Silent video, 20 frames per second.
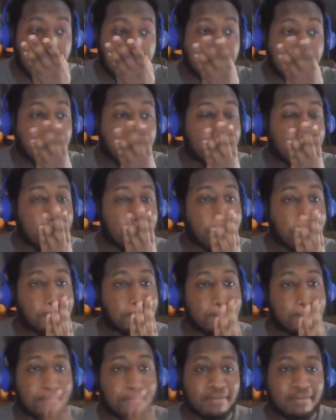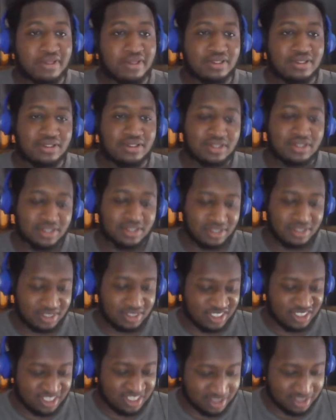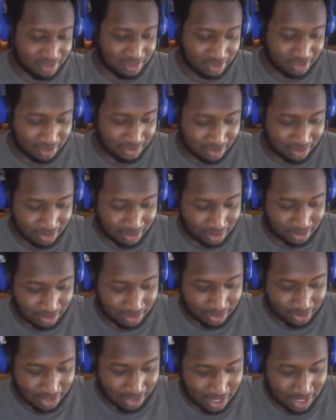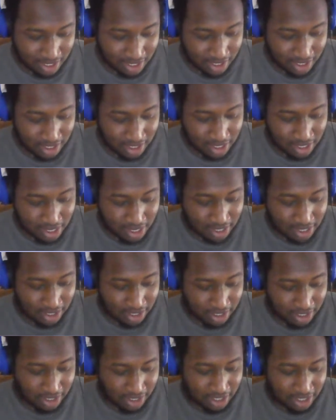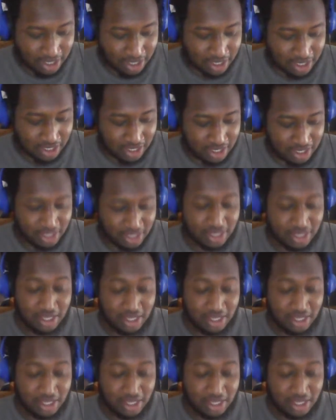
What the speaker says: they scored 2 goals. Yeah, and they conceded 8. That'd be like 8-2, like the Bayern versus Barcelona.